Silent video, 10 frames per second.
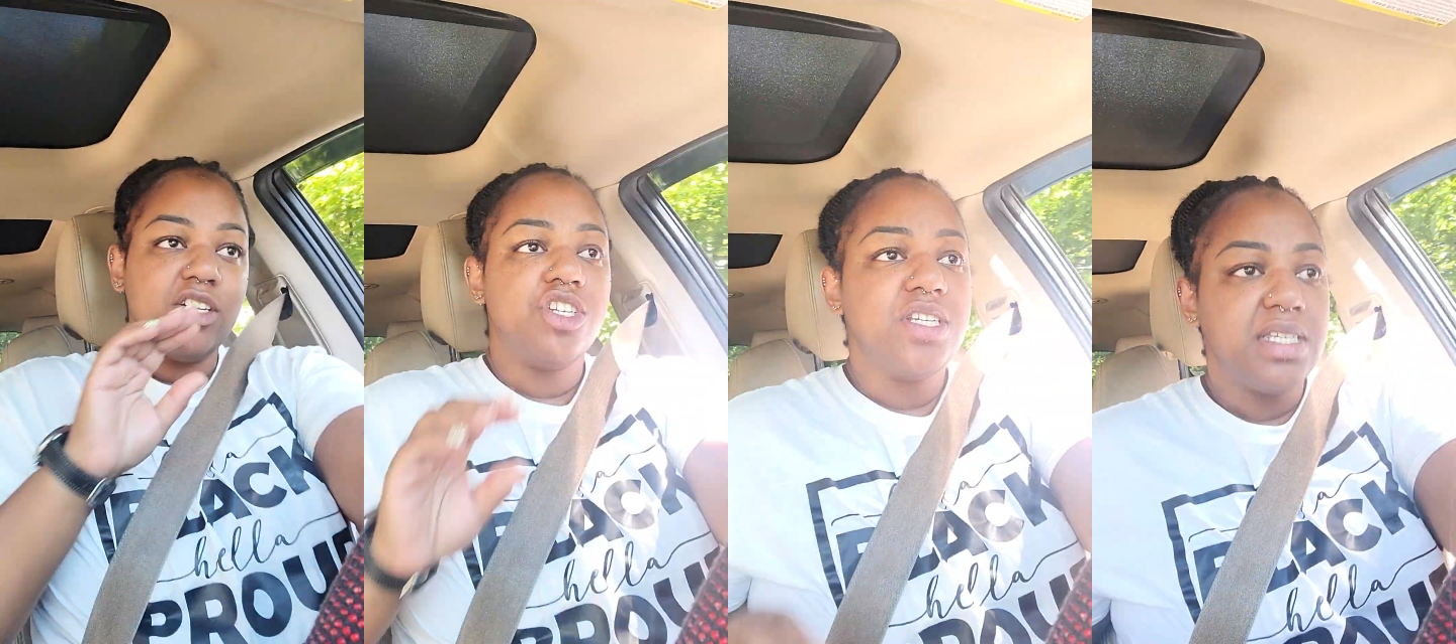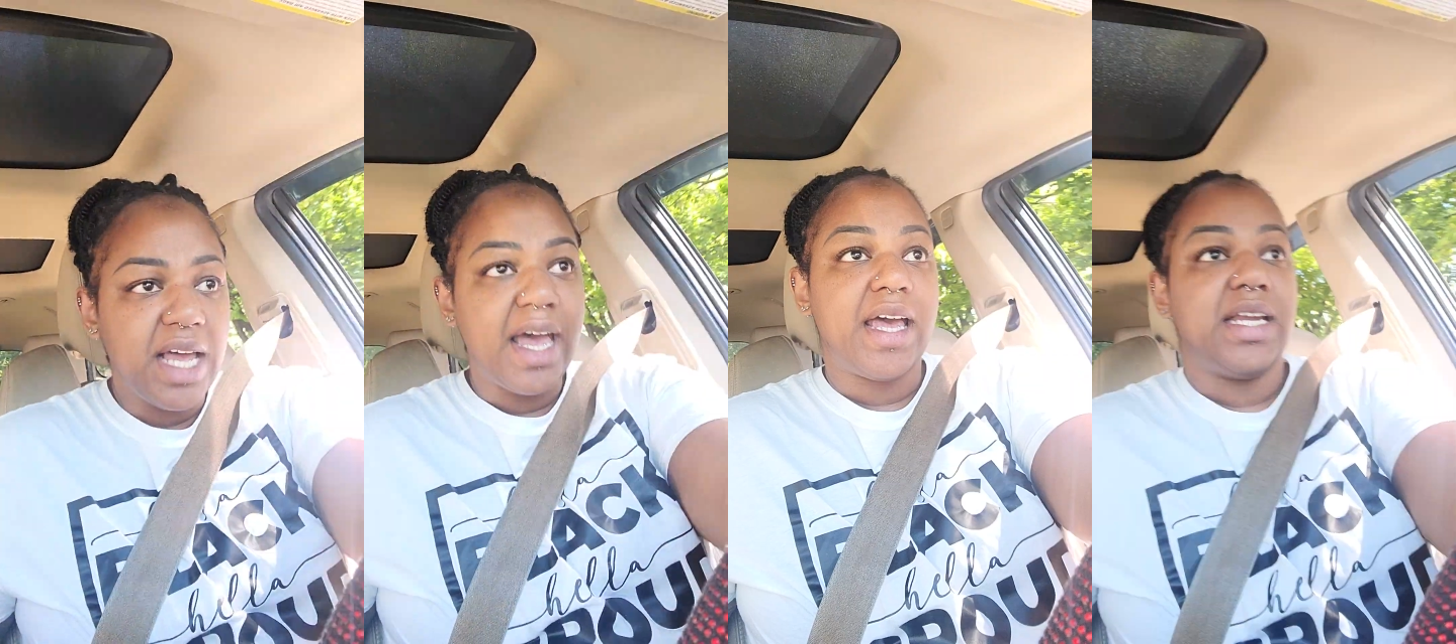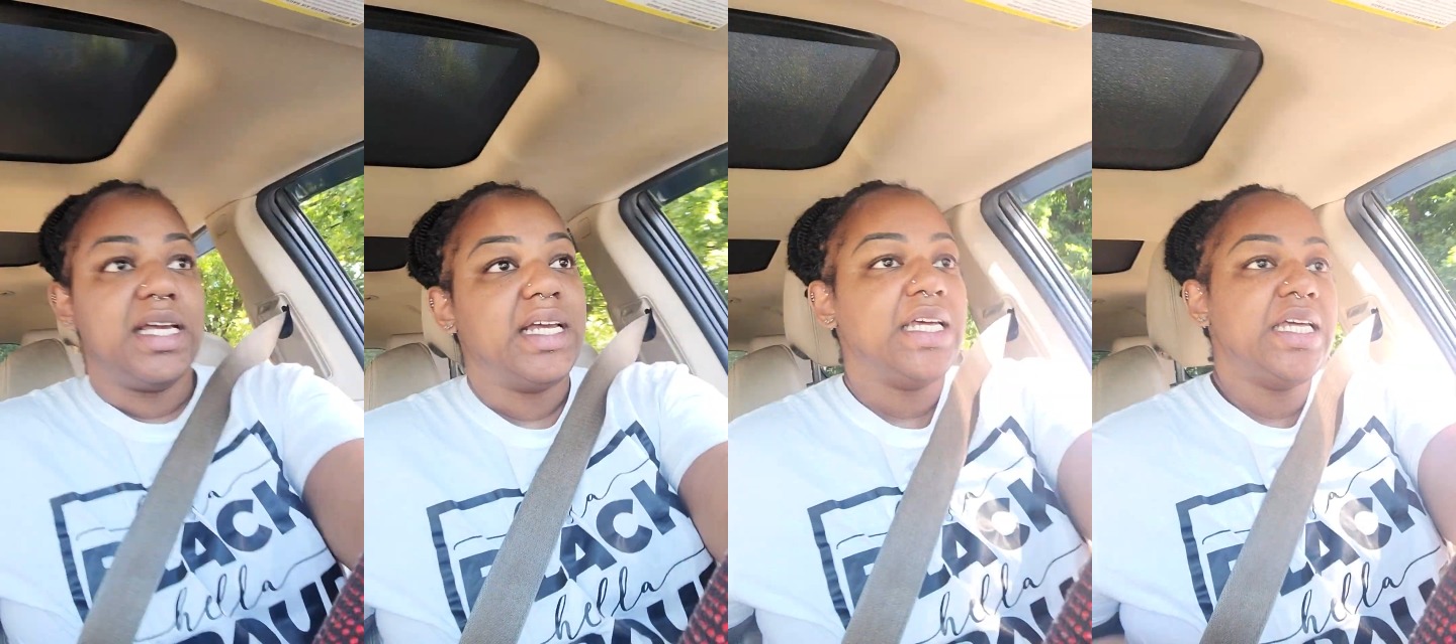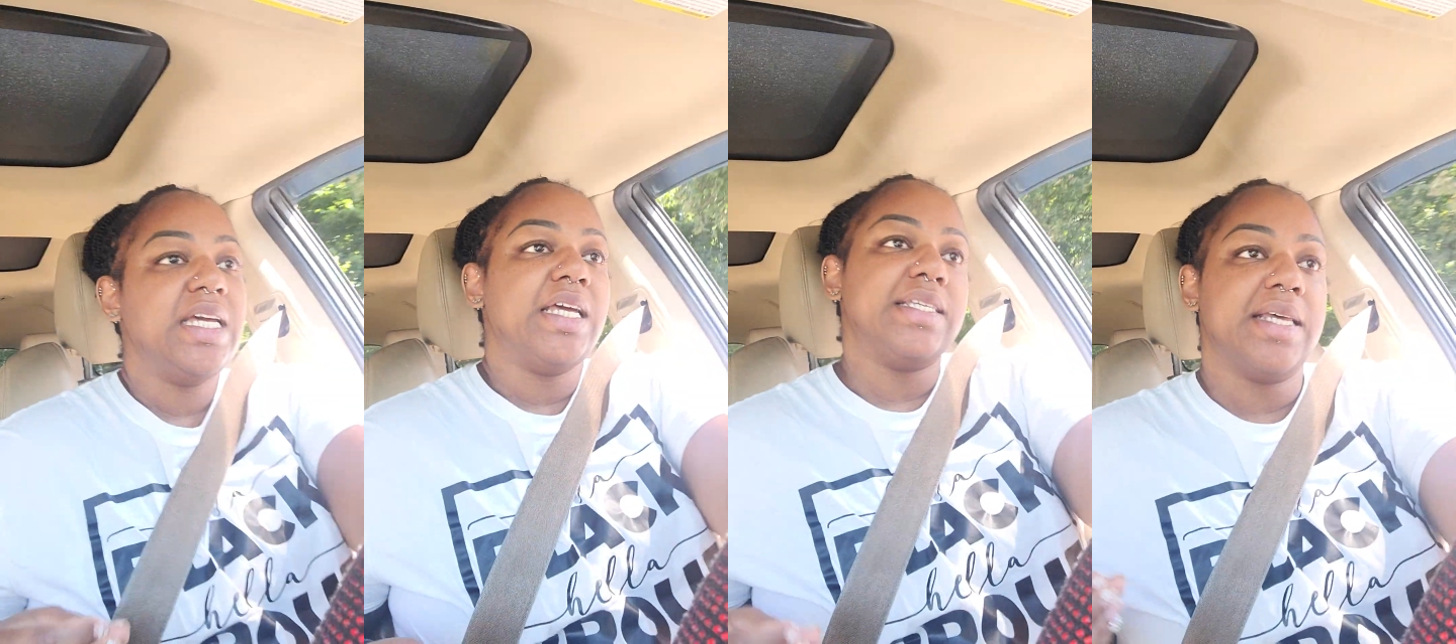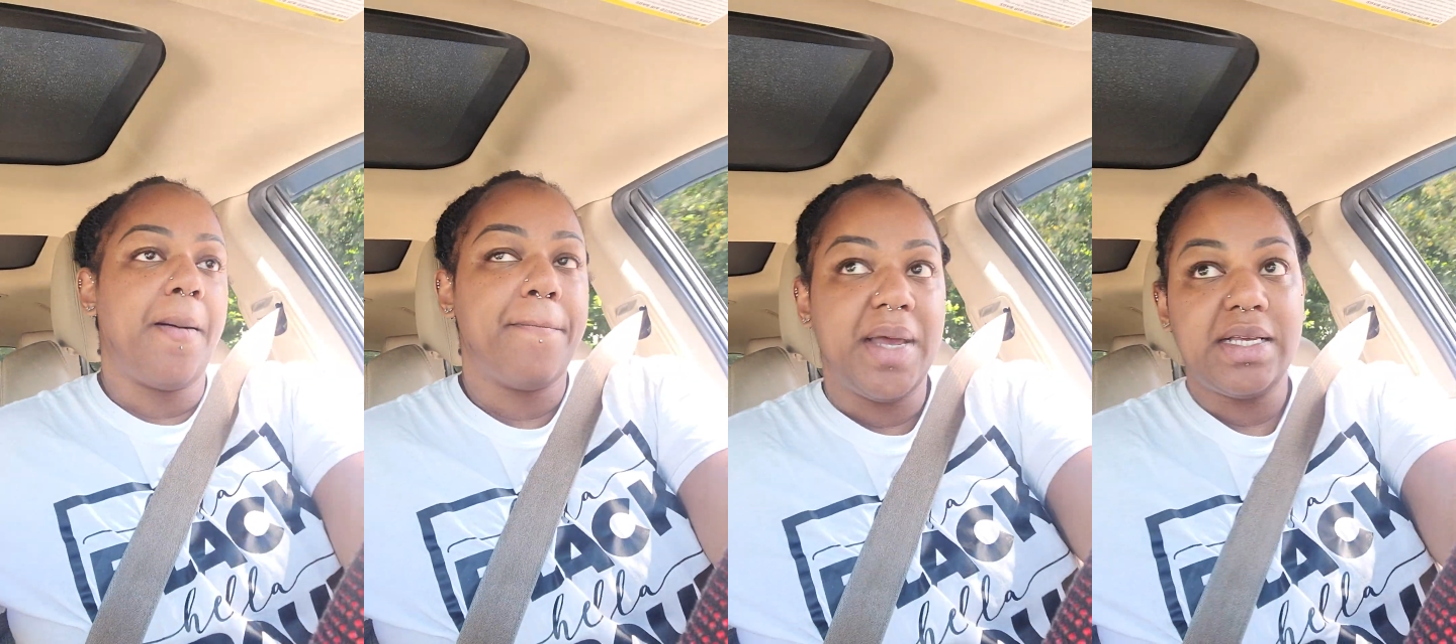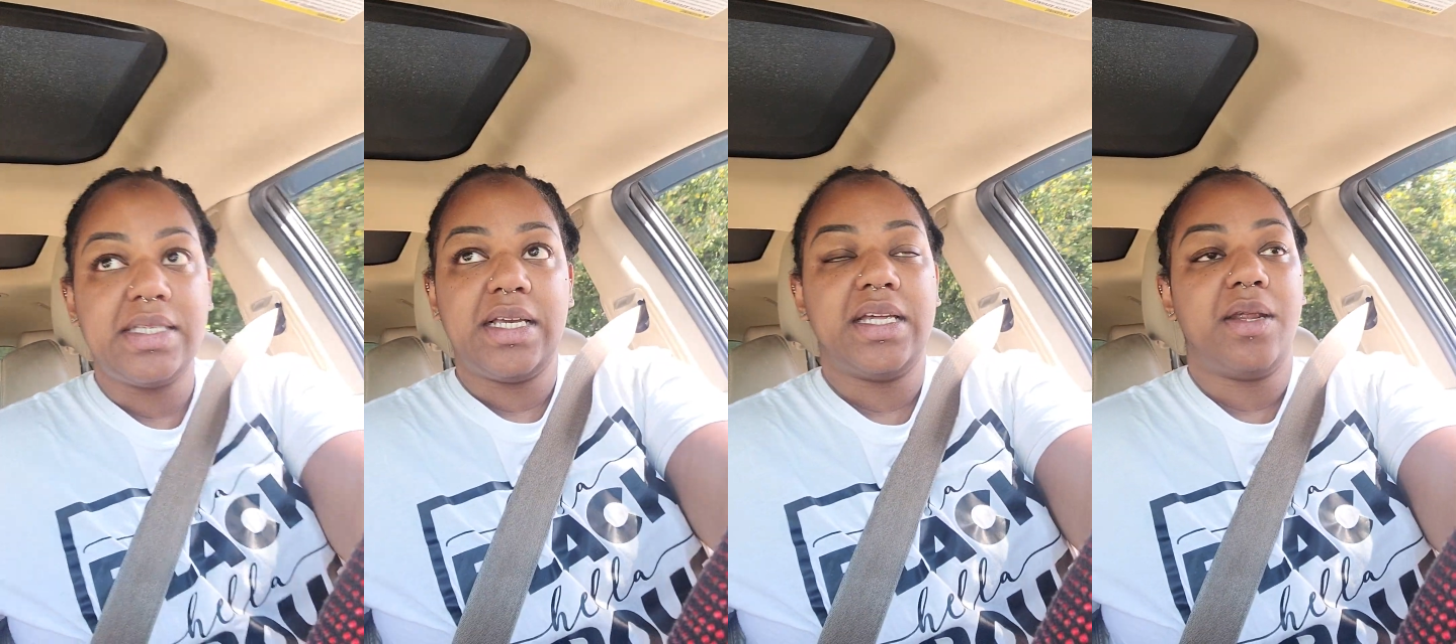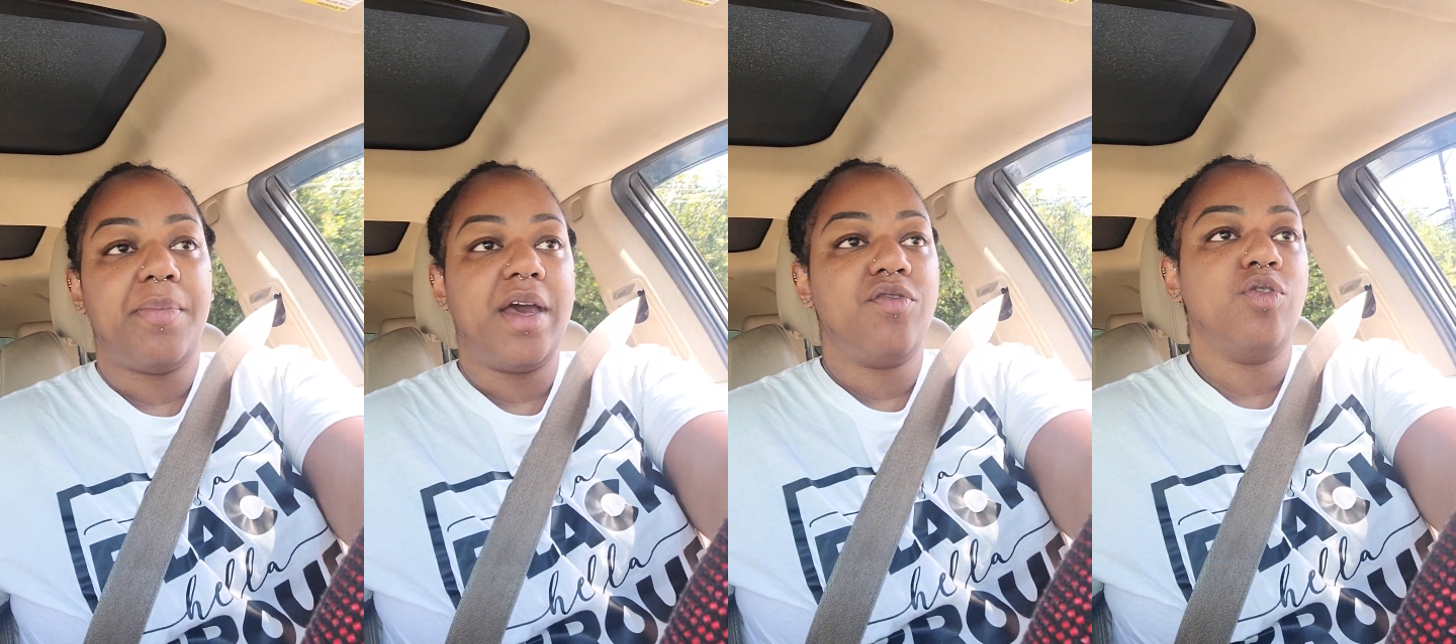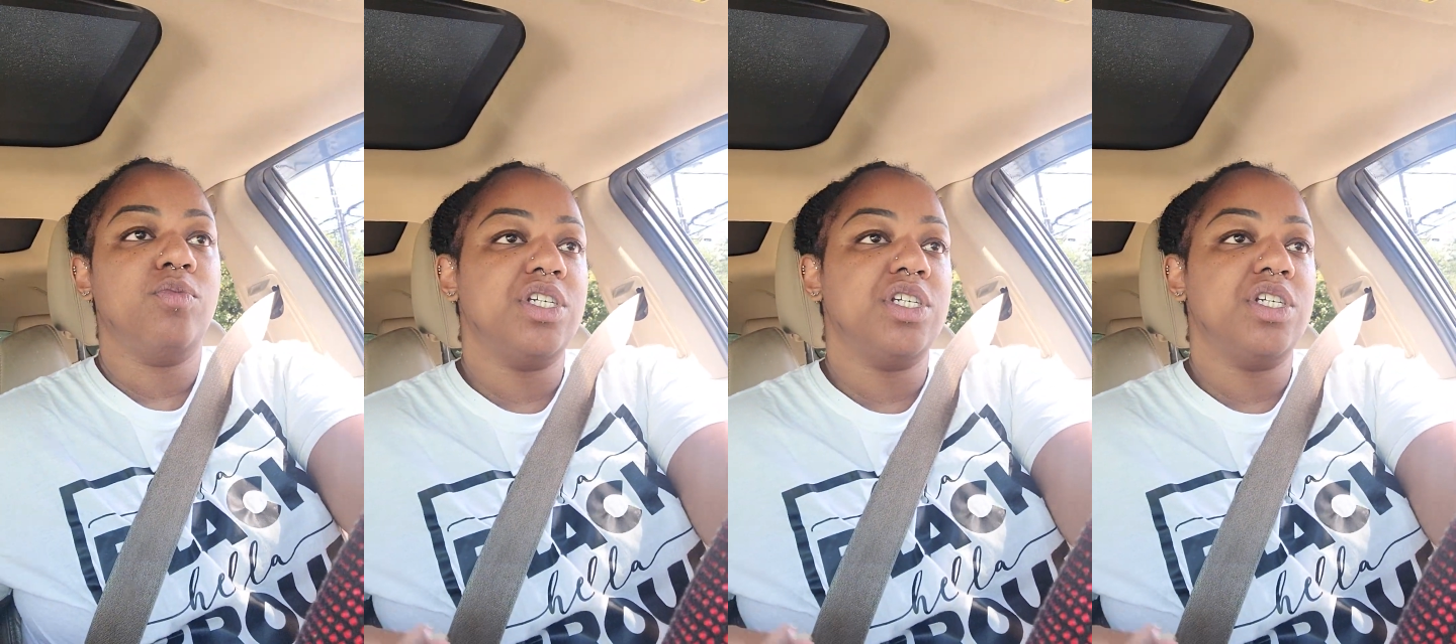She said he is amazing in the bedroom.